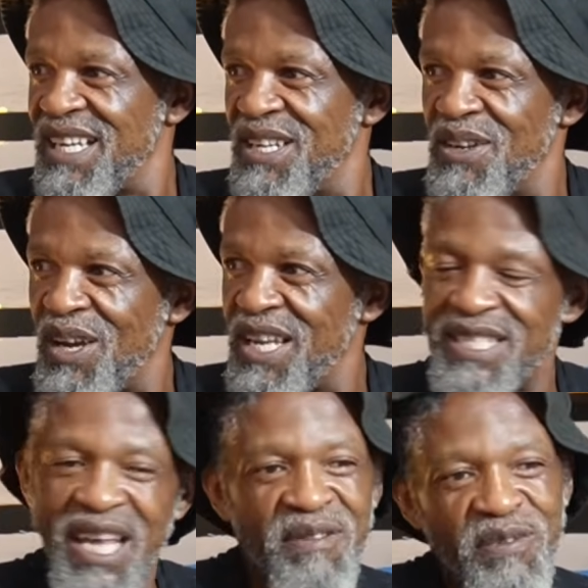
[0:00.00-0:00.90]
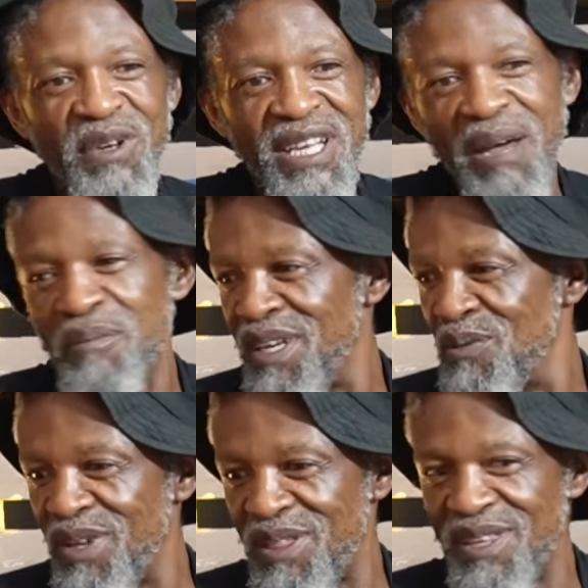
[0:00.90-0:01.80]
knowledge. Thankfully, I
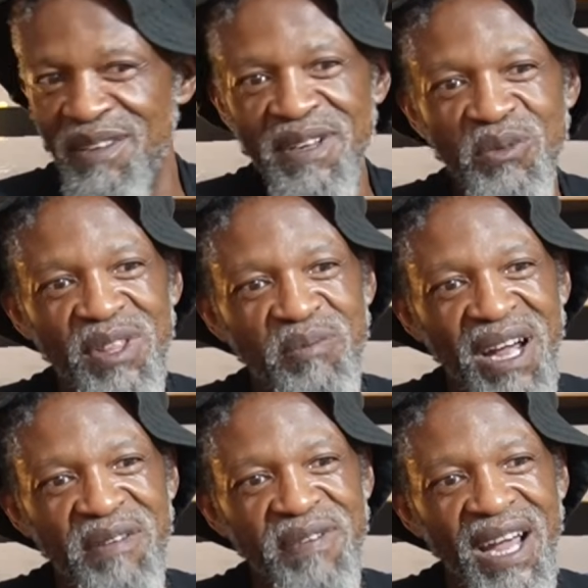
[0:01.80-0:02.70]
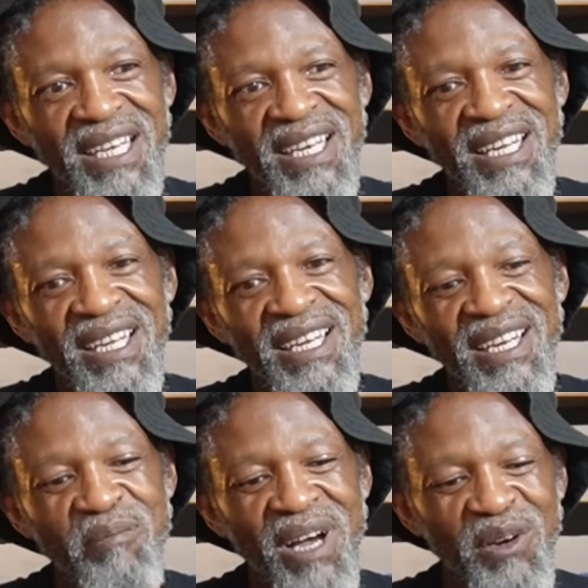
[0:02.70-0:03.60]
mean, even with my fight,
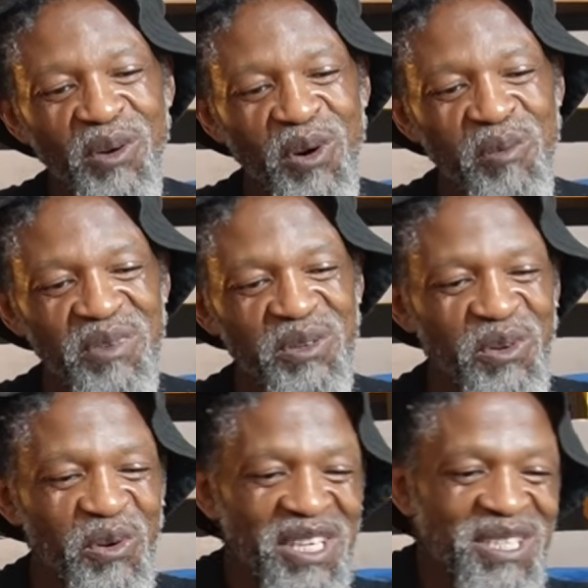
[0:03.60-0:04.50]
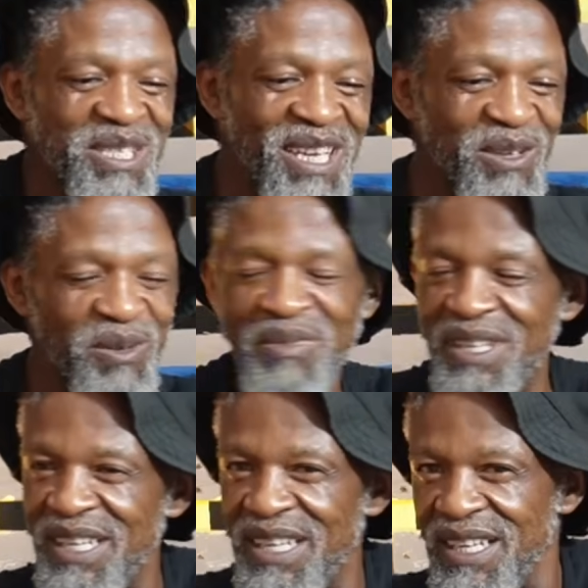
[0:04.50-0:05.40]
Le Malcolm, you know what he said to me
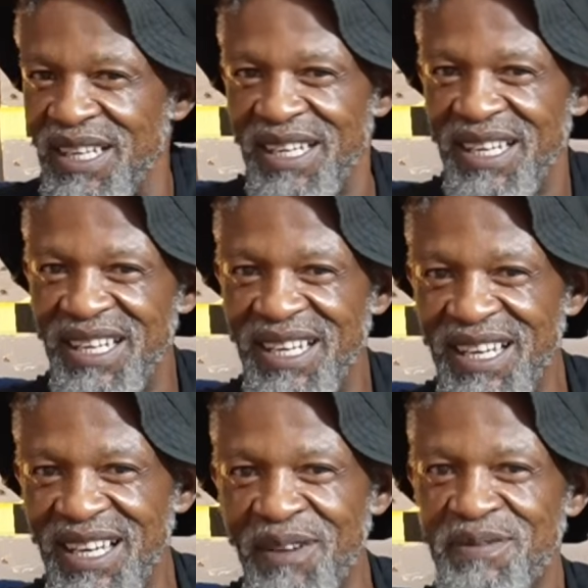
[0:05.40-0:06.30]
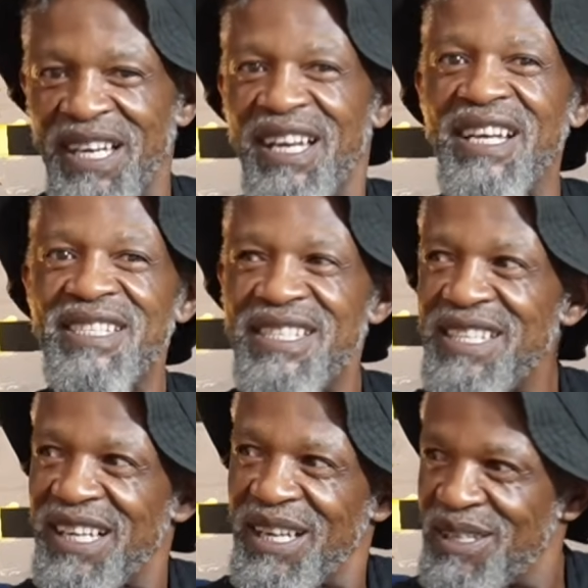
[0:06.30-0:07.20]
after class? He
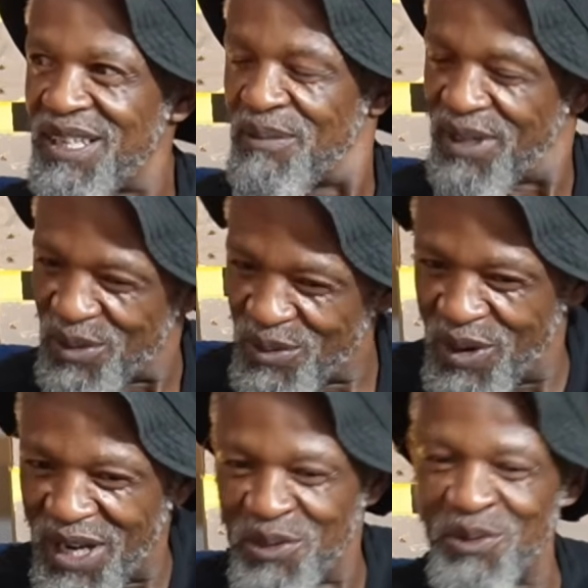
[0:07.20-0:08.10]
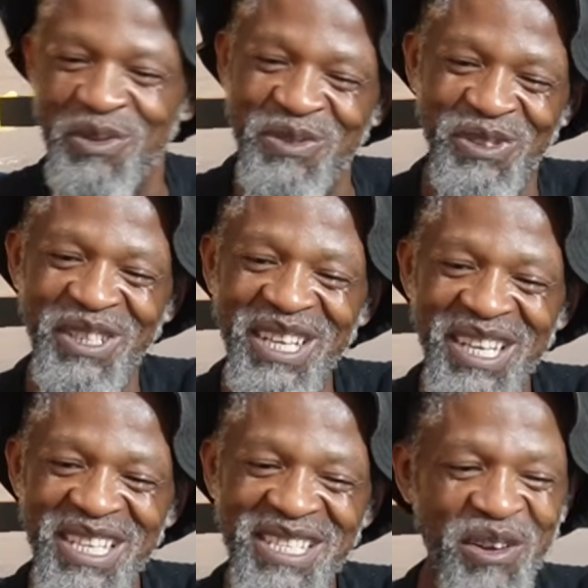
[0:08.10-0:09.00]
said, "Who are you?" I
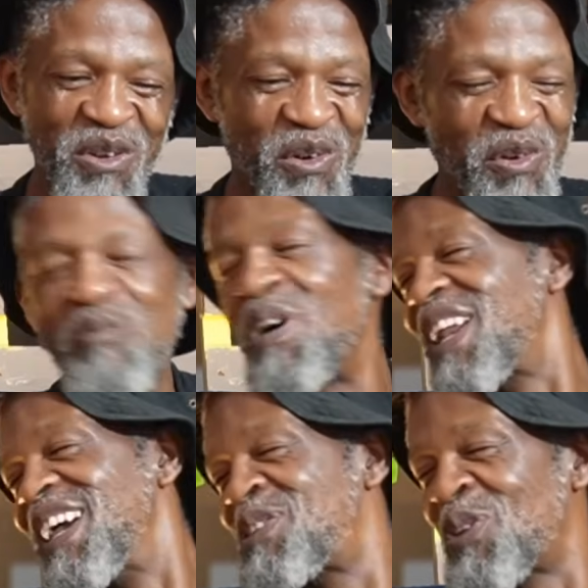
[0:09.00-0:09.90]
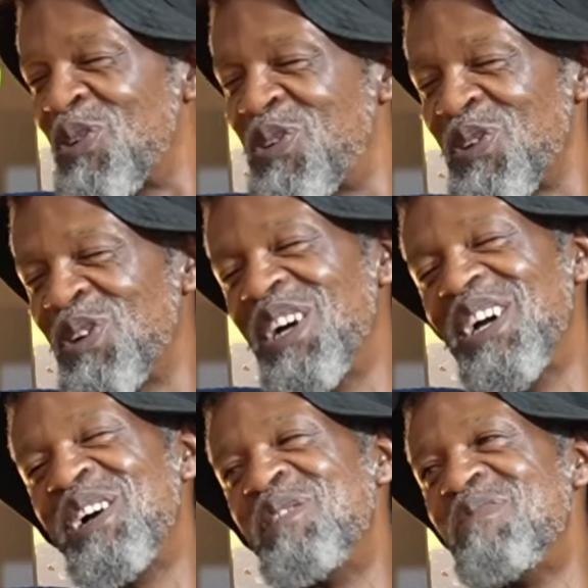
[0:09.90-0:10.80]
said, "No, but I told you
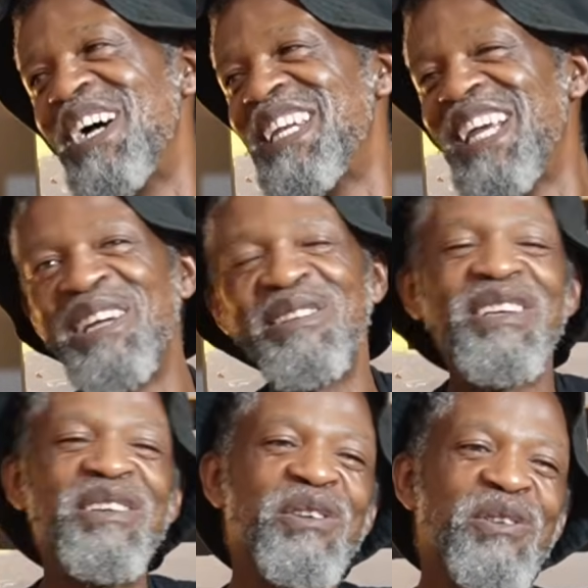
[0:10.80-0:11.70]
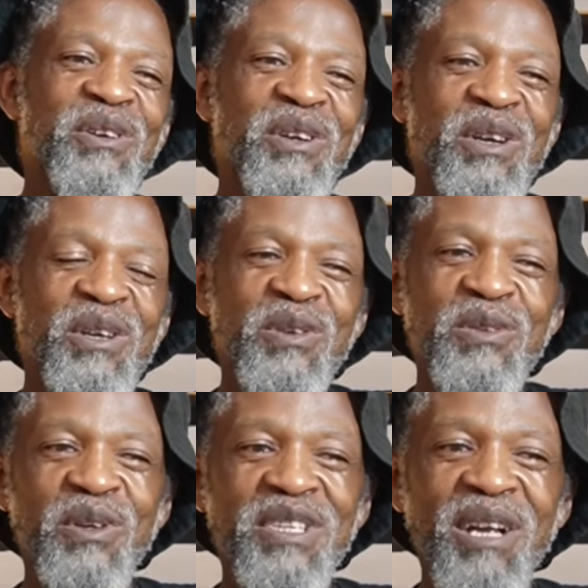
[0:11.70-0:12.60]
my name." I said, "No.
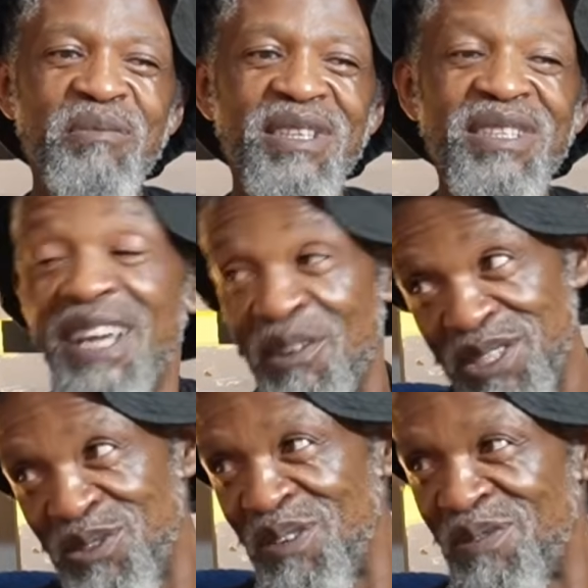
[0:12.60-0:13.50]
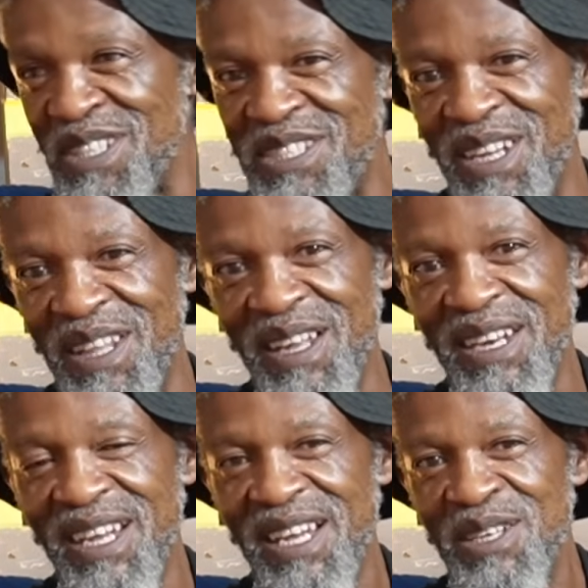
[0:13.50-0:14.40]
So tell me." I was doing first year then.
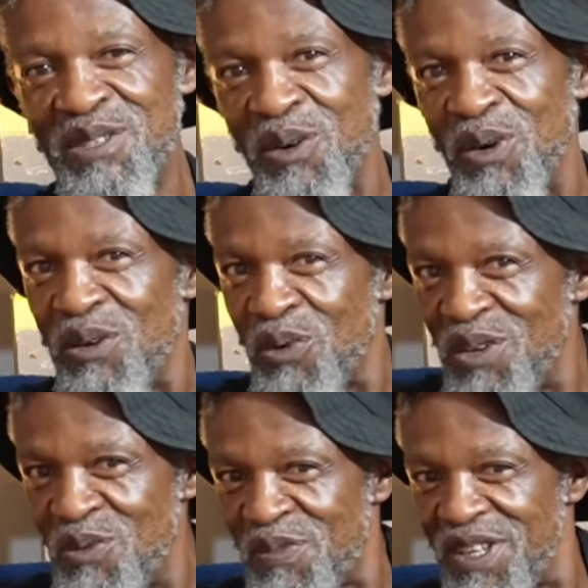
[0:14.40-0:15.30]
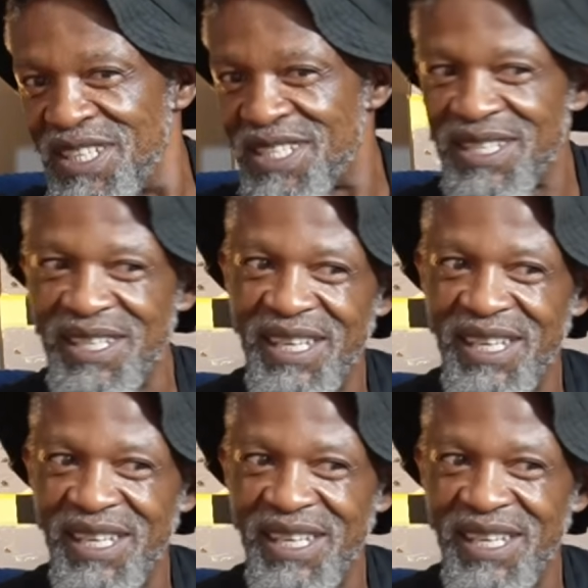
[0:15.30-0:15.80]
"So when you finish,